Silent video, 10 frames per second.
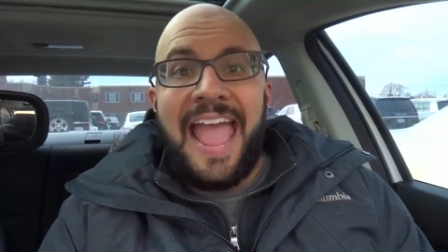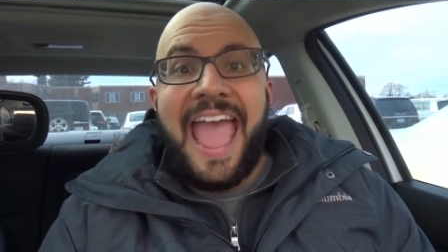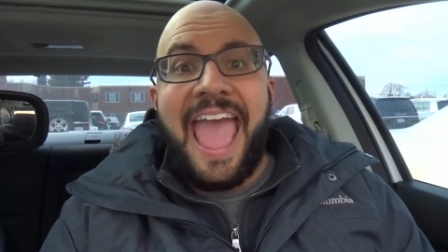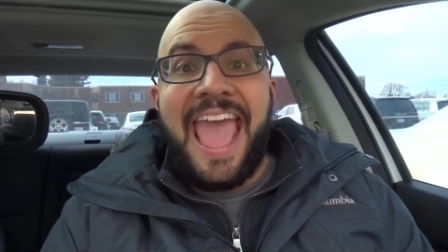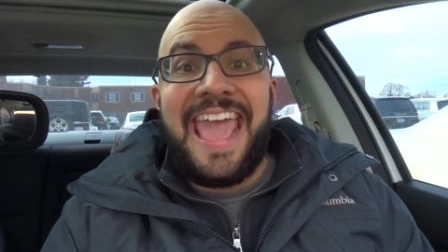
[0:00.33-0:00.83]

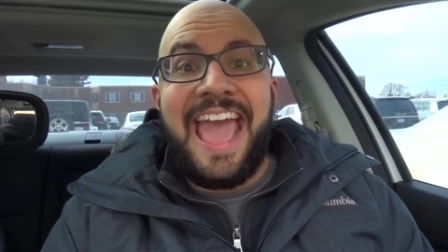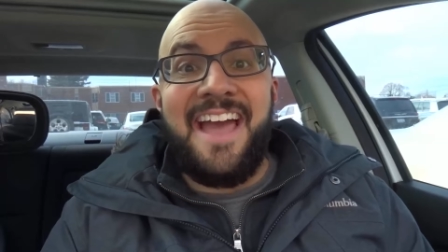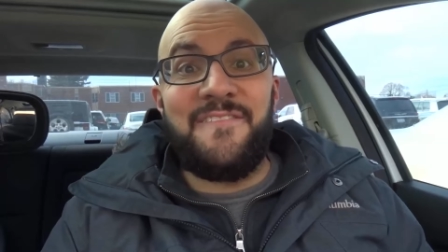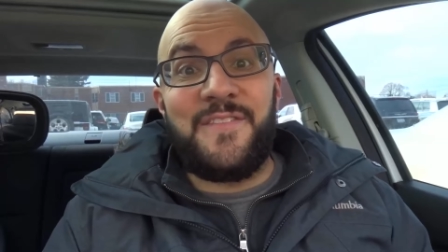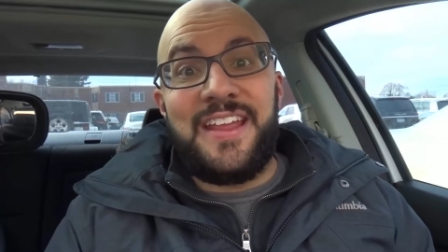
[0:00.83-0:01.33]
Hey
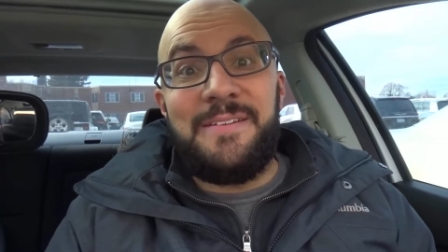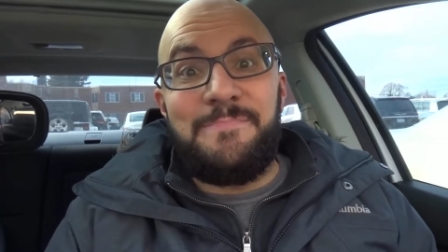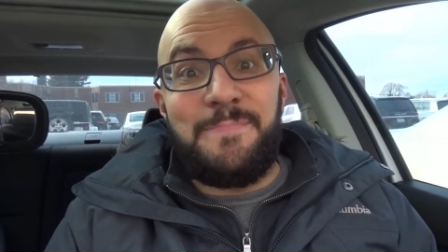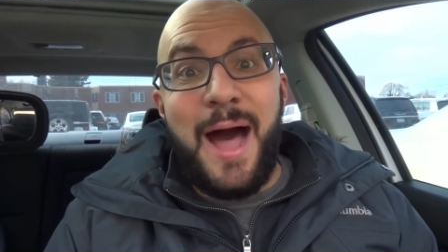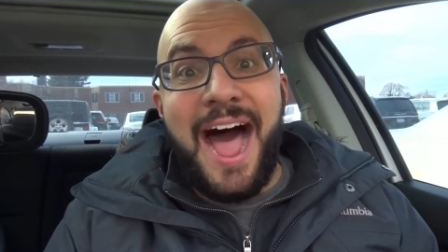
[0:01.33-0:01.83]

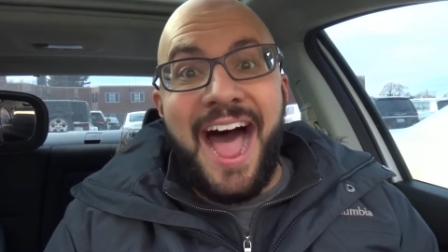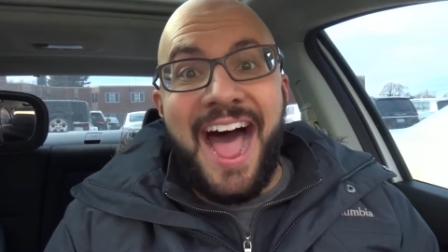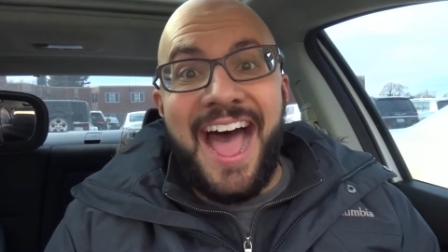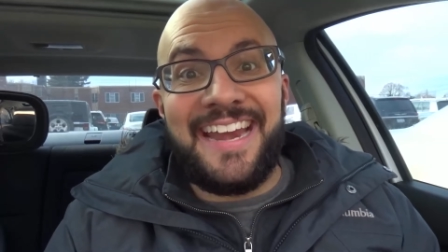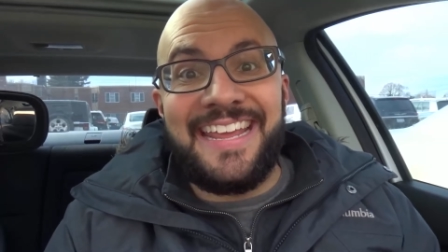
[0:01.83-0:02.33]

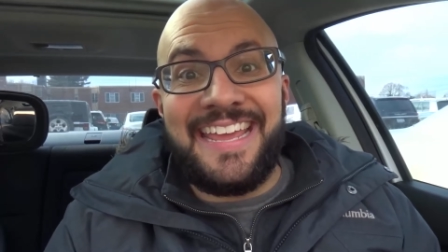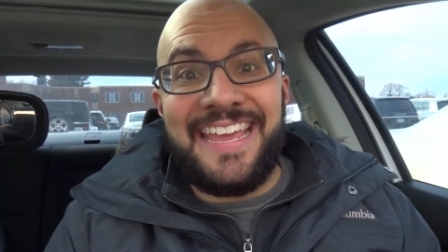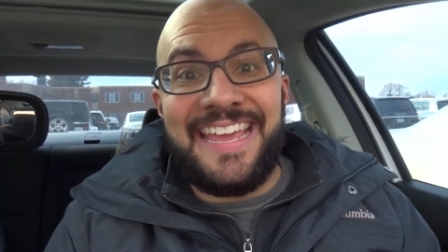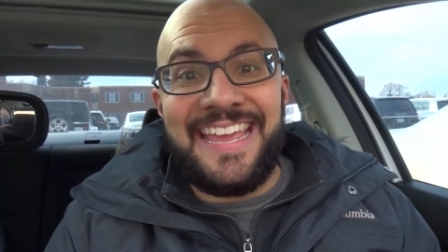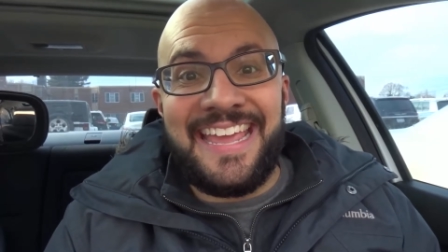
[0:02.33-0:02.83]

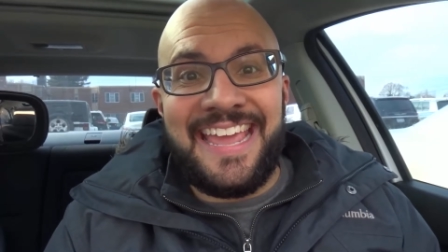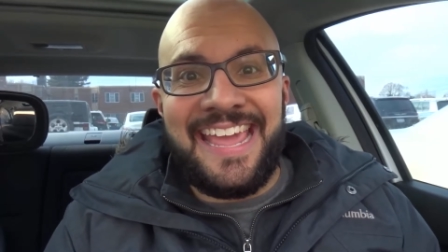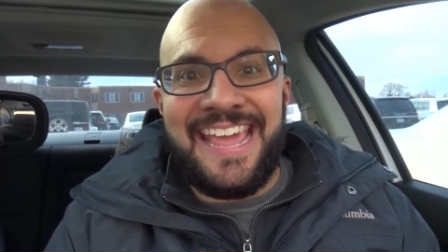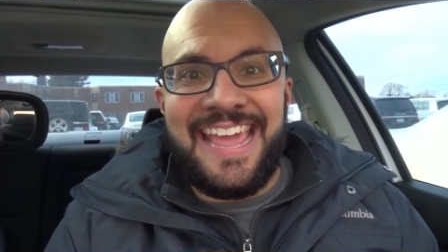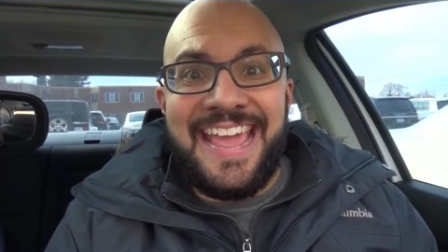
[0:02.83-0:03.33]

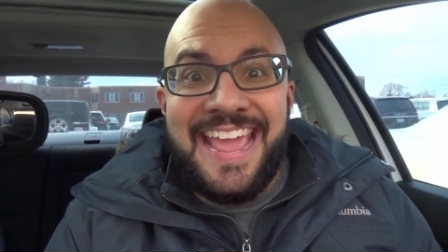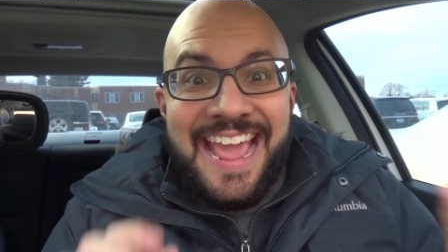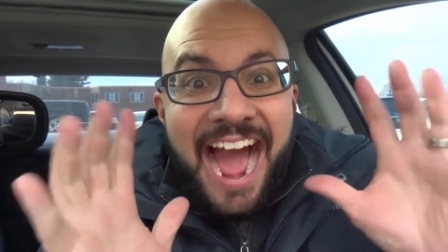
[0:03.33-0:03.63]
everybody!